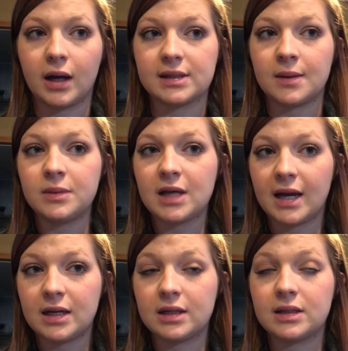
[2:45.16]
Some
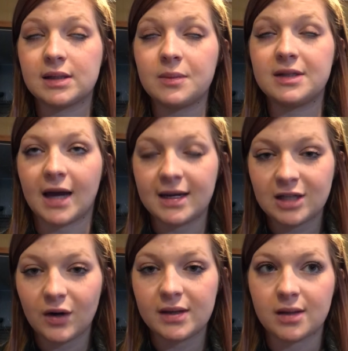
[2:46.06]

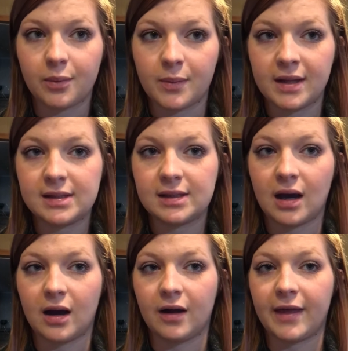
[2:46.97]
dietary supplements
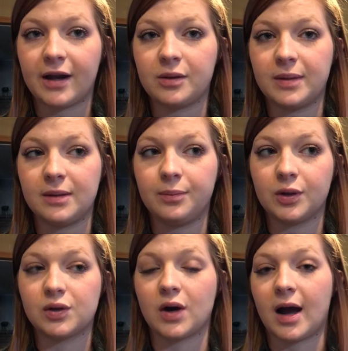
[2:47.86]
that could be
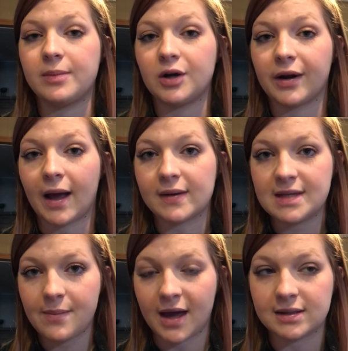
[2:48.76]
prescribed are
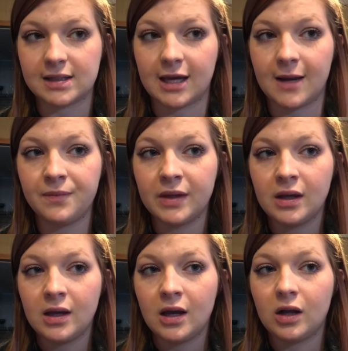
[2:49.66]
calcium acetate,
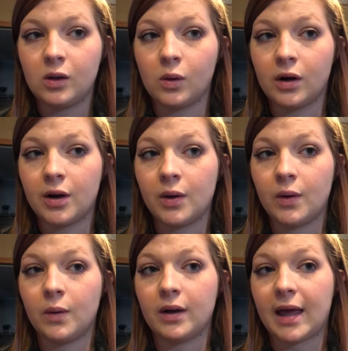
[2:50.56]

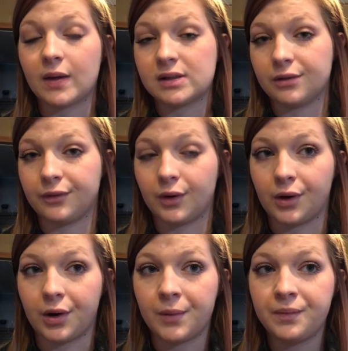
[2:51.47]

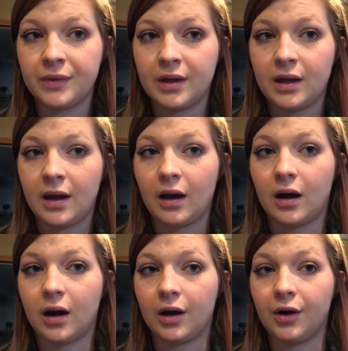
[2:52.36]
chlorocalciferol,
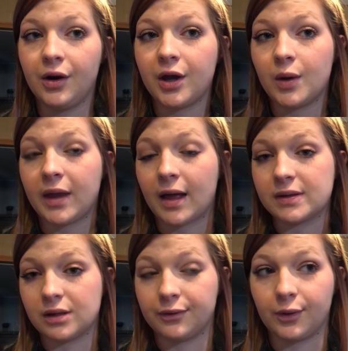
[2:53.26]

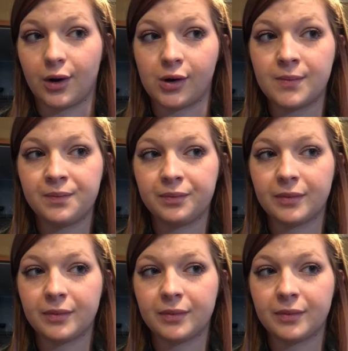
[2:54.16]
ergocalciferol,